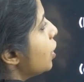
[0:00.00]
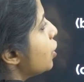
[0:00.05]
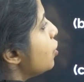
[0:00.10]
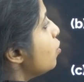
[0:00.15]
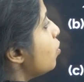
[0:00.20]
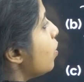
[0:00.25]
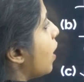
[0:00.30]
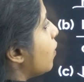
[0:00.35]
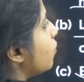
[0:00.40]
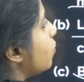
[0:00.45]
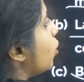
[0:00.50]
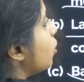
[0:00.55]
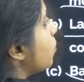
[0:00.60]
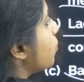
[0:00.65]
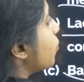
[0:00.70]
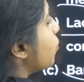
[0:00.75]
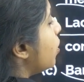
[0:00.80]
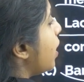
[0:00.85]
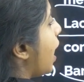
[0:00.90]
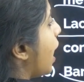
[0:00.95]
you have what?
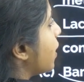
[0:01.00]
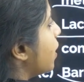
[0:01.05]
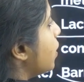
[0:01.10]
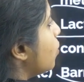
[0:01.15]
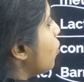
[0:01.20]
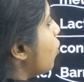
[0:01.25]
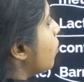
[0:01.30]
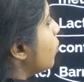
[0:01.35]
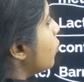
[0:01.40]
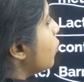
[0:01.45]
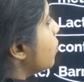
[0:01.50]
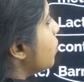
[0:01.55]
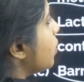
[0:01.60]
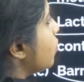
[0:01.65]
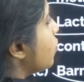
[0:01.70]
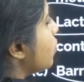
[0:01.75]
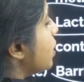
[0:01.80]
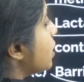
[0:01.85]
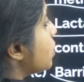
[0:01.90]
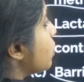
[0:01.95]
Prolactin hormone
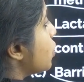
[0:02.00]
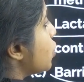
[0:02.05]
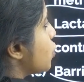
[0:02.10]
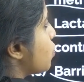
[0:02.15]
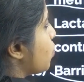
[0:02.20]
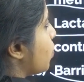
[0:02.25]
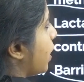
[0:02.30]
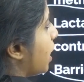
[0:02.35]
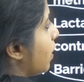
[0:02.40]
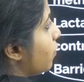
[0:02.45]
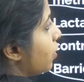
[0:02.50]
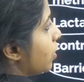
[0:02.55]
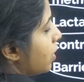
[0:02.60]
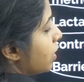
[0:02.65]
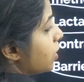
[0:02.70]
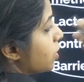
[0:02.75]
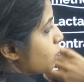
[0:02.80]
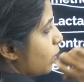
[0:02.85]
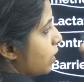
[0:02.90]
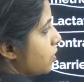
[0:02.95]
being released, which is why
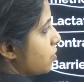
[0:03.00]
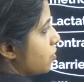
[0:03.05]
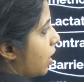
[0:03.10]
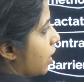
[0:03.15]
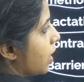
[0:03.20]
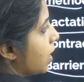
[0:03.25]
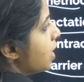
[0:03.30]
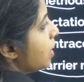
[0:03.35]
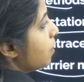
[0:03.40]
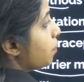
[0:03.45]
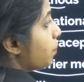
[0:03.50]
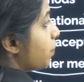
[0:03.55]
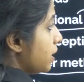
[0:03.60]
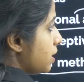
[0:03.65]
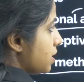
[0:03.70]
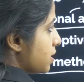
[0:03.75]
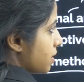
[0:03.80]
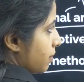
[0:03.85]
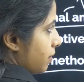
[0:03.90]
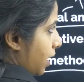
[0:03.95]
everything is being stuck.
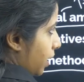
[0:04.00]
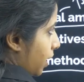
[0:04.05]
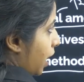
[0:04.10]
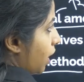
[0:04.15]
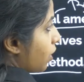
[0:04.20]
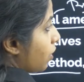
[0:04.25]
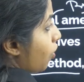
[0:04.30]
Pills, again